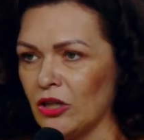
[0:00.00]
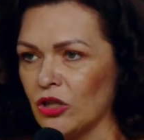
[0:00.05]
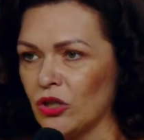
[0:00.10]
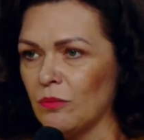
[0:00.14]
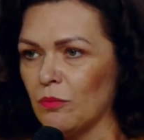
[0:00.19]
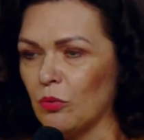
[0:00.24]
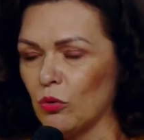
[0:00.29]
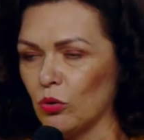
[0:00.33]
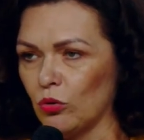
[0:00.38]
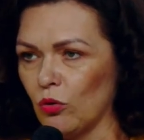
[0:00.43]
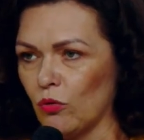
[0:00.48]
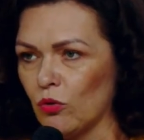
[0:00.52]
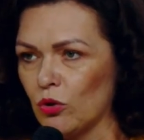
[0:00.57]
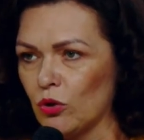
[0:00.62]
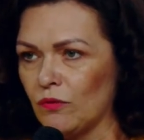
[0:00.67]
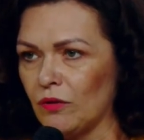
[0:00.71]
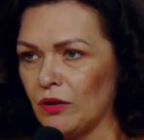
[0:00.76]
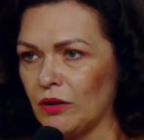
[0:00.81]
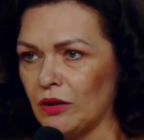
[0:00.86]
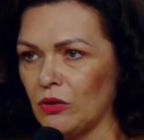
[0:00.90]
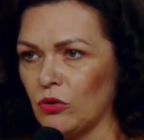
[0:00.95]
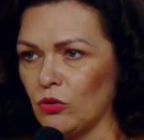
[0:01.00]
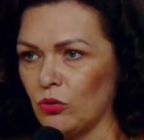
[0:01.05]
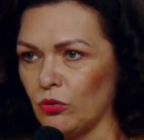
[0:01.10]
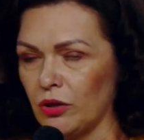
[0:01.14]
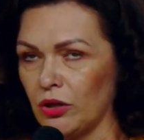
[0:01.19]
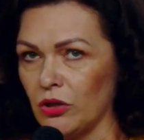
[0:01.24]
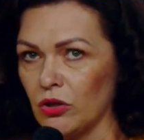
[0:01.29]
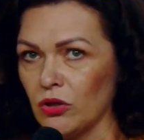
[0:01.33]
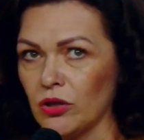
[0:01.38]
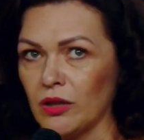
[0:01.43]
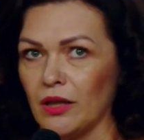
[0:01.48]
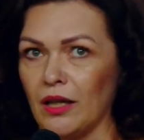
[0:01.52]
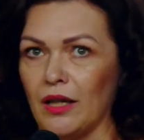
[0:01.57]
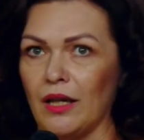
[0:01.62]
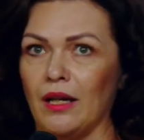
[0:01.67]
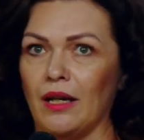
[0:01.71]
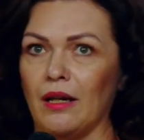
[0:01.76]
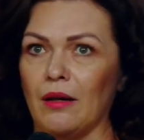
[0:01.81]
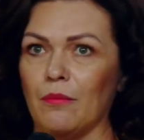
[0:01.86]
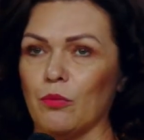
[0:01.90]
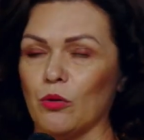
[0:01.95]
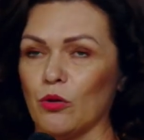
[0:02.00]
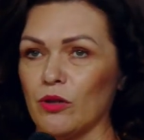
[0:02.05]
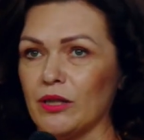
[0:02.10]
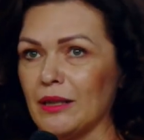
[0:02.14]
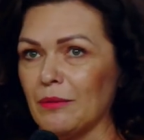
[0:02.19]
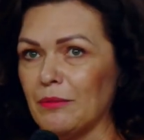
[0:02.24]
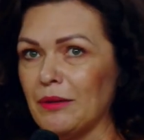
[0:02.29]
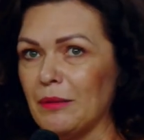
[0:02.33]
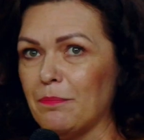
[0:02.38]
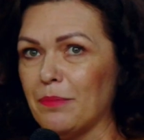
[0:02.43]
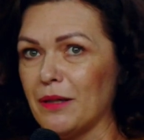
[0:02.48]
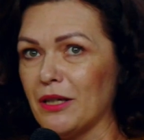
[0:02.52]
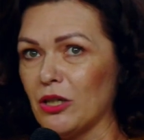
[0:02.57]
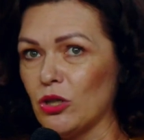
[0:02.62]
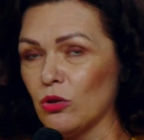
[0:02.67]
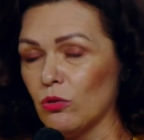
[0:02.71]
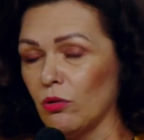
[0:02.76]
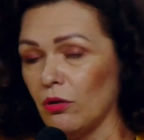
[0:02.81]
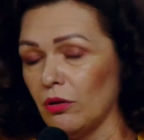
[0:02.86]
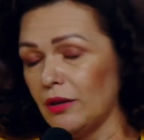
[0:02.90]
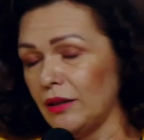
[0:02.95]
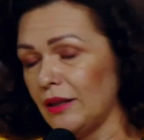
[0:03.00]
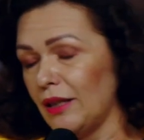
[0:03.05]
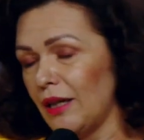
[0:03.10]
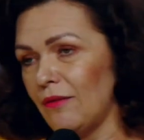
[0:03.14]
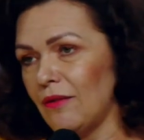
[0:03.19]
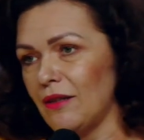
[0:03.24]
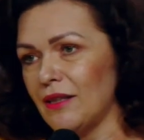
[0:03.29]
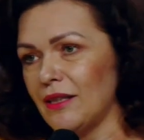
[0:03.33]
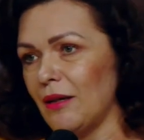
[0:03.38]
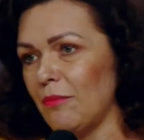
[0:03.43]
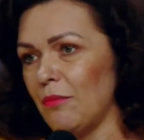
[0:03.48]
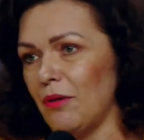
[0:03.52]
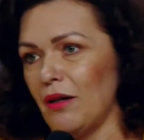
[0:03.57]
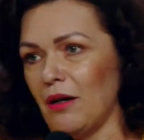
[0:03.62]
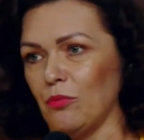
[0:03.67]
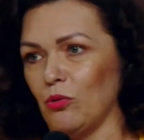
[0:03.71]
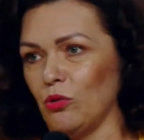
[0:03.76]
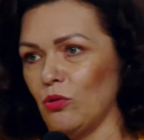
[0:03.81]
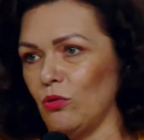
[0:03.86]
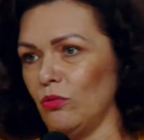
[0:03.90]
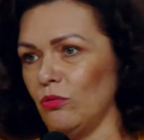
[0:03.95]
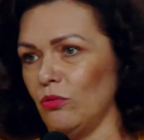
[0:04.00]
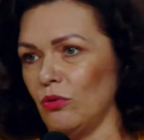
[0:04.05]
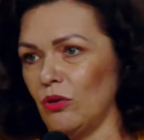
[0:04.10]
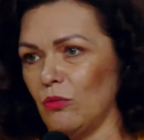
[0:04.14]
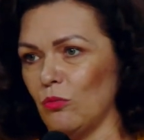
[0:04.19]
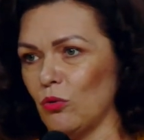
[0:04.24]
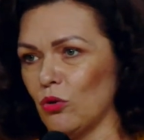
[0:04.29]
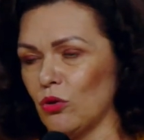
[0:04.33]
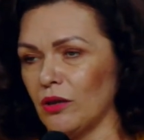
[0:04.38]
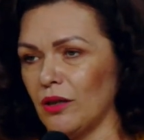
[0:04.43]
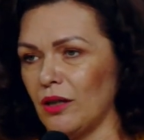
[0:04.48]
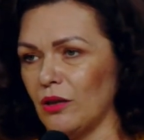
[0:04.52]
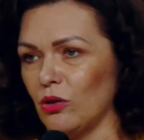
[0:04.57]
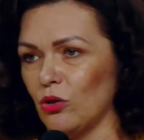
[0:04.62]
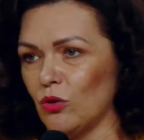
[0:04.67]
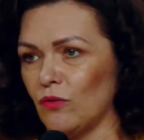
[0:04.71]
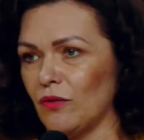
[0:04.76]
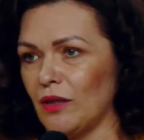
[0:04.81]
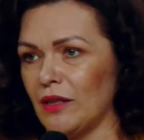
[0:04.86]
the issue is the readiness of society, whether we are ready to continue.